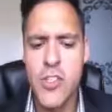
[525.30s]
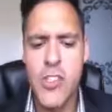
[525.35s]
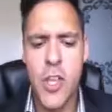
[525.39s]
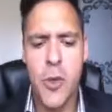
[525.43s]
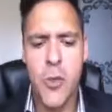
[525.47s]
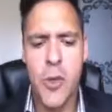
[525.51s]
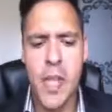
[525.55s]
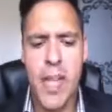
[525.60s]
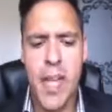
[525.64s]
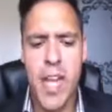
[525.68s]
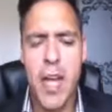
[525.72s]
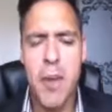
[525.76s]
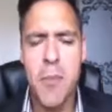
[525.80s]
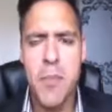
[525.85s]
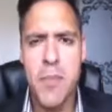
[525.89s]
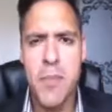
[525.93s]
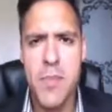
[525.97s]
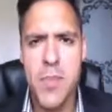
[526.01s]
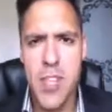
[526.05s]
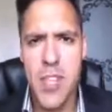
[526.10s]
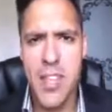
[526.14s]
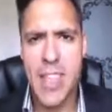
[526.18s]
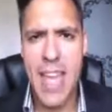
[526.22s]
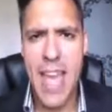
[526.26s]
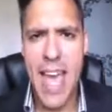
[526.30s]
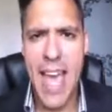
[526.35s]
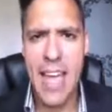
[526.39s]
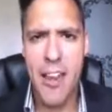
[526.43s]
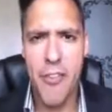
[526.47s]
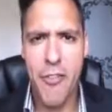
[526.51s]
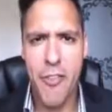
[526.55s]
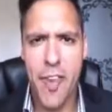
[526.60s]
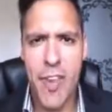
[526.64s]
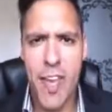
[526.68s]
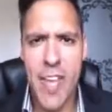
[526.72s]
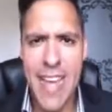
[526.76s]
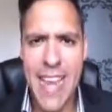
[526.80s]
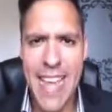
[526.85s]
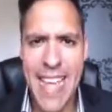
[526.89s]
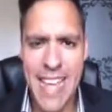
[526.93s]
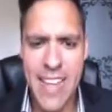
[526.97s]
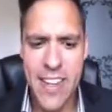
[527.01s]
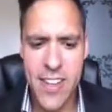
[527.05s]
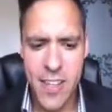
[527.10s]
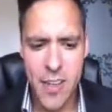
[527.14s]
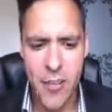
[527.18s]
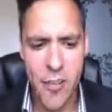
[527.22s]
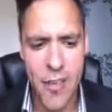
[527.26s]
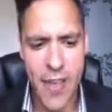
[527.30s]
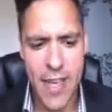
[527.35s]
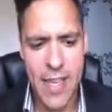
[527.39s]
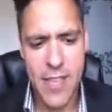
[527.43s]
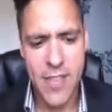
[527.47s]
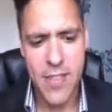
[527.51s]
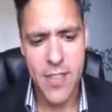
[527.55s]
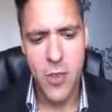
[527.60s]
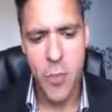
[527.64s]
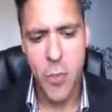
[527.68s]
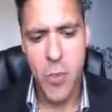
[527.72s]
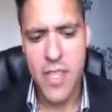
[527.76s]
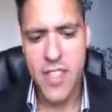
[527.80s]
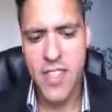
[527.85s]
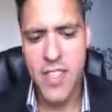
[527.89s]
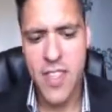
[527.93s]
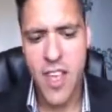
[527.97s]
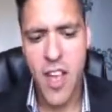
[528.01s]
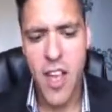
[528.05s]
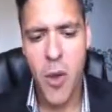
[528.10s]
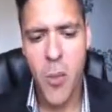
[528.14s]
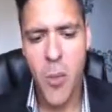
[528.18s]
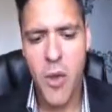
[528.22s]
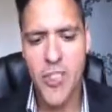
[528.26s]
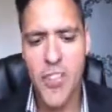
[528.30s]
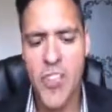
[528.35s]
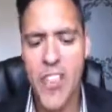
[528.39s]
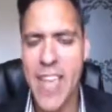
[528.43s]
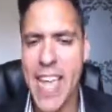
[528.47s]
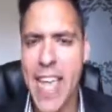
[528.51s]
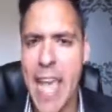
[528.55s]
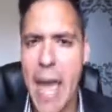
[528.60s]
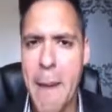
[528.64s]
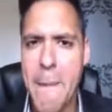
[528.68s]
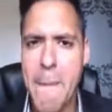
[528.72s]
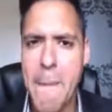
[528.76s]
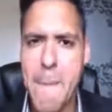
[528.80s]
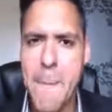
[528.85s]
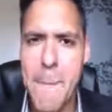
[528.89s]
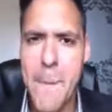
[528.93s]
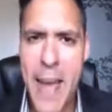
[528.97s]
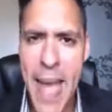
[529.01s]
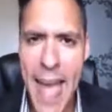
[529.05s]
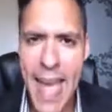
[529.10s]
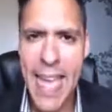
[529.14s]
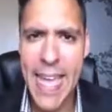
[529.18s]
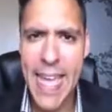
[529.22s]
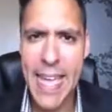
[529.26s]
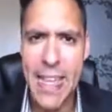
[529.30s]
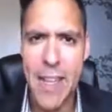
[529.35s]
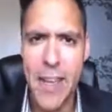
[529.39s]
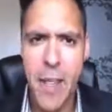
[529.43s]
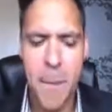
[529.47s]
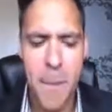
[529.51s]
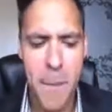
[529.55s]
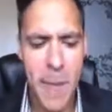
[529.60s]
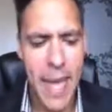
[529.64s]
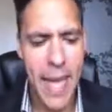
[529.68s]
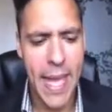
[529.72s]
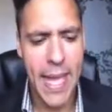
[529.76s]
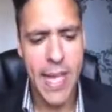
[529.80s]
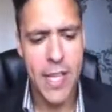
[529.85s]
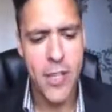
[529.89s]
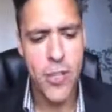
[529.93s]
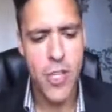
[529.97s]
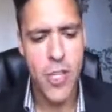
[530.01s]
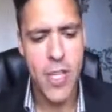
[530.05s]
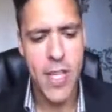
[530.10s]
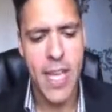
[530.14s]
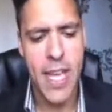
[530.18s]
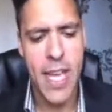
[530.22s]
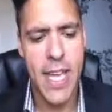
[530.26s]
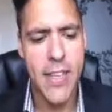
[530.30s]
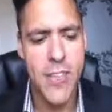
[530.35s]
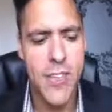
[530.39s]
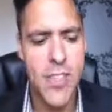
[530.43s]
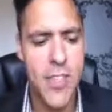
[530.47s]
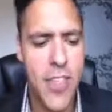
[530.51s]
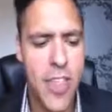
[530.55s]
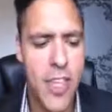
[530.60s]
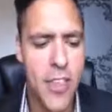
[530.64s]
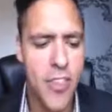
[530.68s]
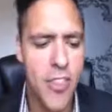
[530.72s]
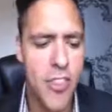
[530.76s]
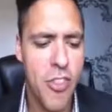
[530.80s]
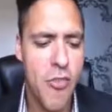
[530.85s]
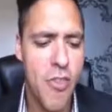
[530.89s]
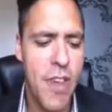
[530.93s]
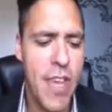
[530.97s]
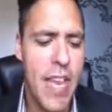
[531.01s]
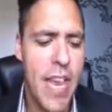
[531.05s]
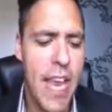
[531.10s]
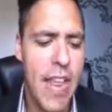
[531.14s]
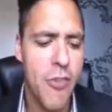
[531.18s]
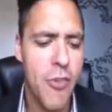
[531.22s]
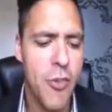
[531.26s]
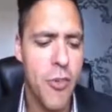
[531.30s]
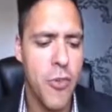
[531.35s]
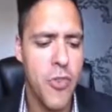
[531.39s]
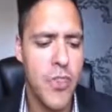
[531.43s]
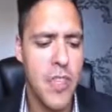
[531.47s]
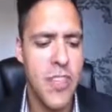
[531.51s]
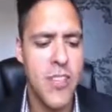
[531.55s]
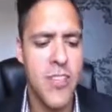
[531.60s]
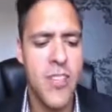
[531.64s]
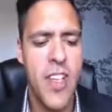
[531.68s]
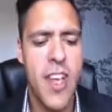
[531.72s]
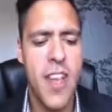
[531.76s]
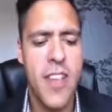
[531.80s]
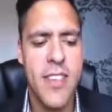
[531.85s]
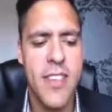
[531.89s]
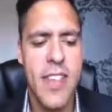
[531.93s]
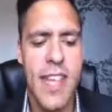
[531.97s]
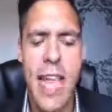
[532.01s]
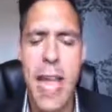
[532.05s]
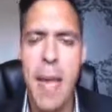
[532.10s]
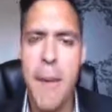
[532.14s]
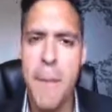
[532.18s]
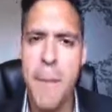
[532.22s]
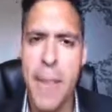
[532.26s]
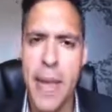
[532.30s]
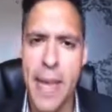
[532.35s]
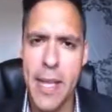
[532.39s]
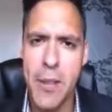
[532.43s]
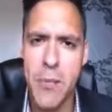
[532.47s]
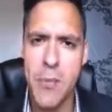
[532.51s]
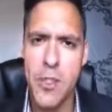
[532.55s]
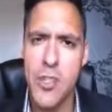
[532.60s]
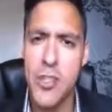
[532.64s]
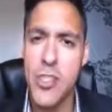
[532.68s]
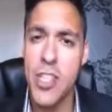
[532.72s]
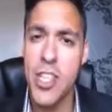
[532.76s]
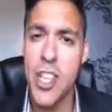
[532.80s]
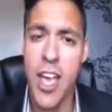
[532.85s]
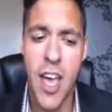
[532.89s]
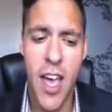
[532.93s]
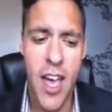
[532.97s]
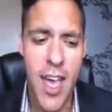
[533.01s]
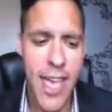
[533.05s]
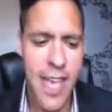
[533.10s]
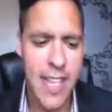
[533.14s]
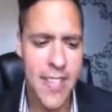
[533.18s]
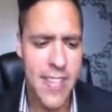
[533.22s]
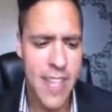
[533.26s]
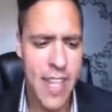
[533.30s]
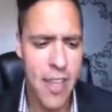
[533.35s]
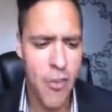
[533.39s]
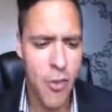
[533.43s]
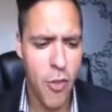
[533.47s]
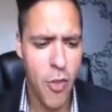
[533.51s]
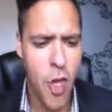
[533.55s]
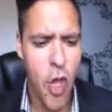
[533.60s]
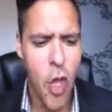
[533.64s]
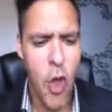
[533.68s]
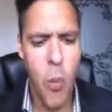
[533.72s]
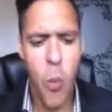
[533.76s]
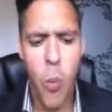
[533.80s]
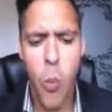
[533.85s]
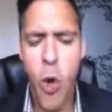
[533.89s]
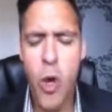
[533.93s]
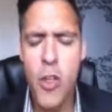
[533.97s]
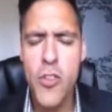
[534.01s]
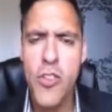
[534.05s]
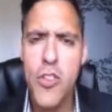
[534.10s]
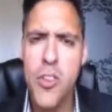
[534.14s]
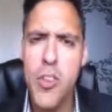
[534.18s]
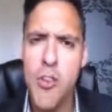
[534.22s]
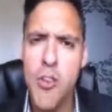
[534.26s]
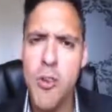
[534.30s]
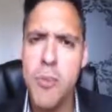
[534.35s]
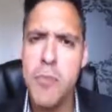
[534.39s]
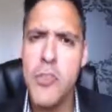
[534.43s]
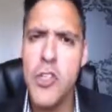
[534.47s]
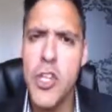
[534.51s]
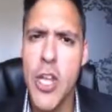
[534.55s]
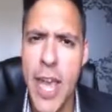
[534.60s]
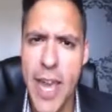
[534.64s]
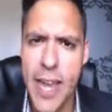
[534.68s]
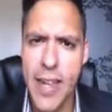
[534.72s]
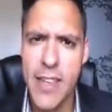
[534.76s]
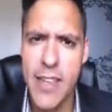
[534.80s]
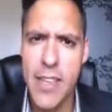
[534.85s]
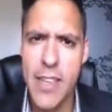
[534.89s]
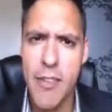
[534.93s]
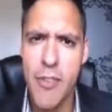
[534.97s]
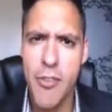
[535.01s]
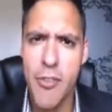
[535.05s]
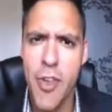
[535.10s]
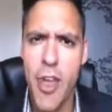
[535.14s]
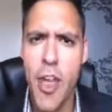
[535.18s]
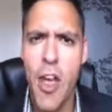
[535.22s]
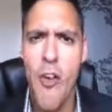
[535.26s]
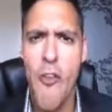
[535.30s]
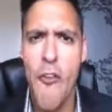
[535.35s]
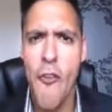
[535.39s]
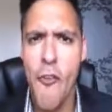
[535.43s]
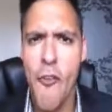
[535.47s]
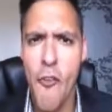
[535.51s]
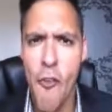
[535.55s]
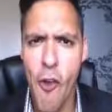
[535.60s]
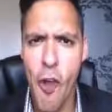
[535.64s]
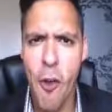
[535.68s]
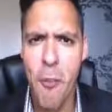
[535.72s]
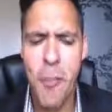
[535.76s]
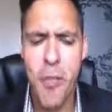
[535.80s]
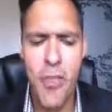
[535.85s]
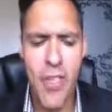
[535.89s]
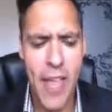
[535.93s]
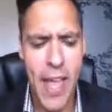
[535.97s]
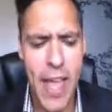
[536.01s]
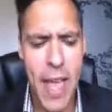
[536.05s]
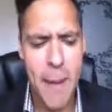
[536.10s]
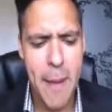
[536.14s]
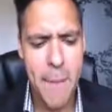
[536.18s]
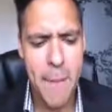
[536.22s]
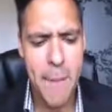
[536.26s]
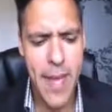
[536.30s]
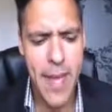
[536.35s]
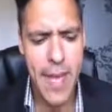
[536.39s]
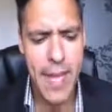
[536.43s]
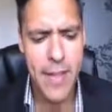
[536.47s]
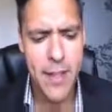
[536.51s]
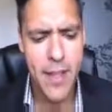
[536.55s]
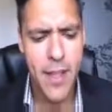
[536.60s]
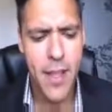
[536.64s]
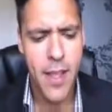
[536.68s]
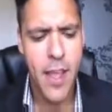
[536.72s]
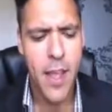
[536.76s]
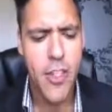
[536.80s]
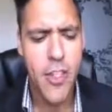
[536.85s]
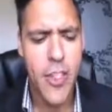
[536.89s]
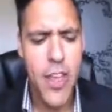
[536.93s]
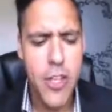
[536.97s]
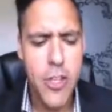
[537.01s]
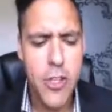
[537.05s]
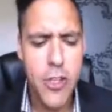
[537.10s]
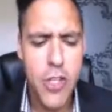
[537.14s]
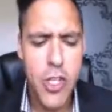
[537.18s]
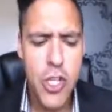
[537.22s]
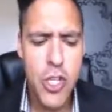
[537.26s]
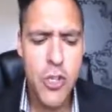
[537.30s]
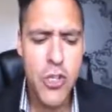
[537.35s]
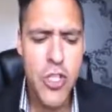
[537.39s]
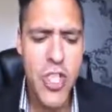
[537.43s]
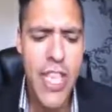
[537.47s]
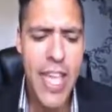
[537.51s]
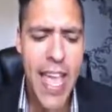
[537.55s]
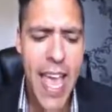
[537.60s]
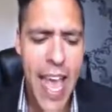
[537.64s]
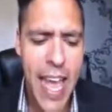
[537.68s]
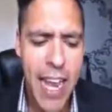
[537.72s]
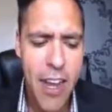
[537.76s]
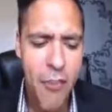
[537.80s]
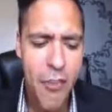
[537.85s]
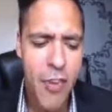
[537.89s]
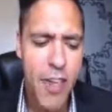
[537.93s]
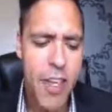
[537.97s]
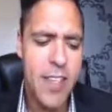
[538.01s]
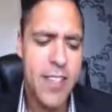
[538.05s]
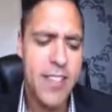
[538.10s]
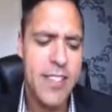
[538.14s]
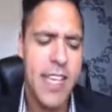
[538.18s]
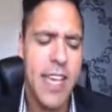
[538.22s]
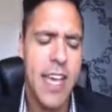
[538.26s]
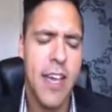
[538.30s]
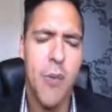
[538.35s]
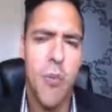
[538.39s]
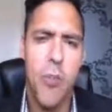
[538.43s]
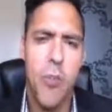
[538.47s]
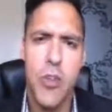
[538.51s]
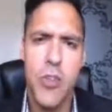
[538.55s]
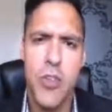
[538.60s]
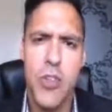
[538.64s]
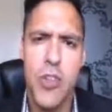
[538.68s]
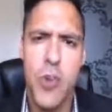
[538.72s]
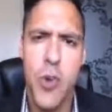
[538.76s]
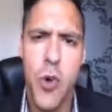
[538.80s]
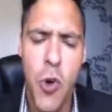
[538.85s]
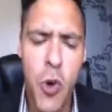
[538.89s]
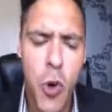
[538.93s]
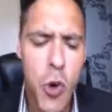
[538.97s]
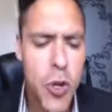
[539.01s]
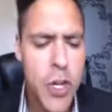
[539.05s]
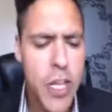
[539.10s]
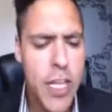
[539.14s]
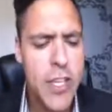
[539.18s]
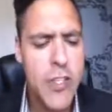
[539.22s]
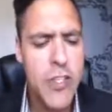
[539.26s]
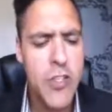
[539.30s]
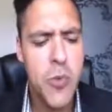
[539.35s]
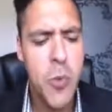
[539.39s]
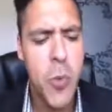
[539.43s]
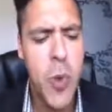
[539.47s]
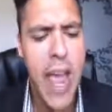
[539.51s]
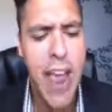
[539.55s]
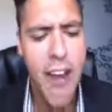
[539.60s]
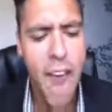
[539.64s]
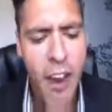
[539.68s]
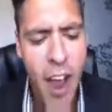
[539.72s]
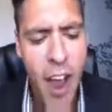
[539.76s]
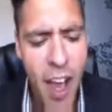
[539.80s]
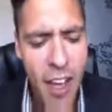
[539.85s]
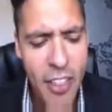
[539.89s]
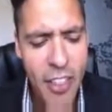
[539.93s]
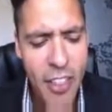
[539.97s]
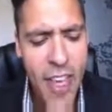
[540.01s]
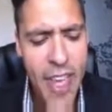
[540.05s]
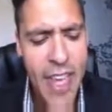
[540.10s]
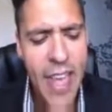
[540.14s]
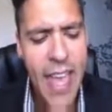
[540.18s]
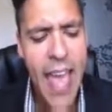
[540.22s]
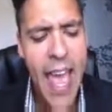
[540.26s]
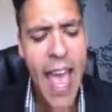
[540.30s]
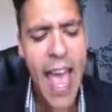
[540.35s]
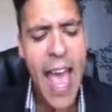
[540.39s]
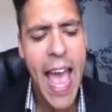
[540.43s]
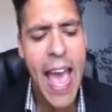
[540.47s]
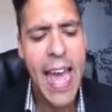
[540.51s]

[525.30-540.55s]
So we come to the advert interface. We start with the campaign page. Okay, so there's 3 levels. It starts at campaign, which is at the highest level. What's your objective from the campaign? Then you choose the advert set. What's your audience? Where are they?